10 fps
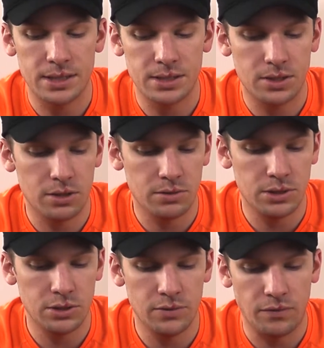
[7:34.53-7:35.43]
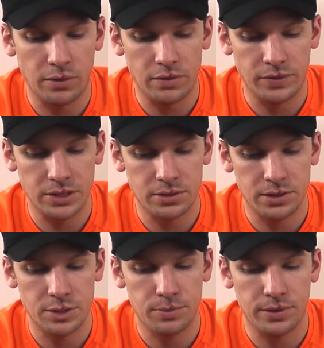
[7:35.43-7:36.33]
It's a go-to for adventure
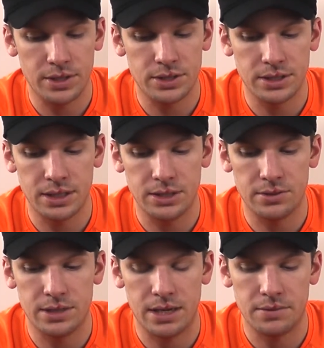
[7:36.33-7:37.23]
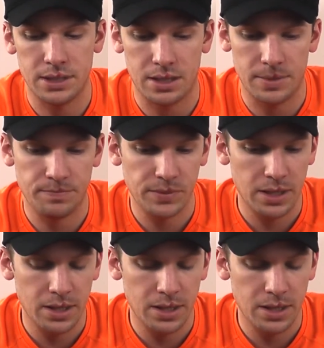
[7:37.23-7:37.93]
inspiration in your downtime.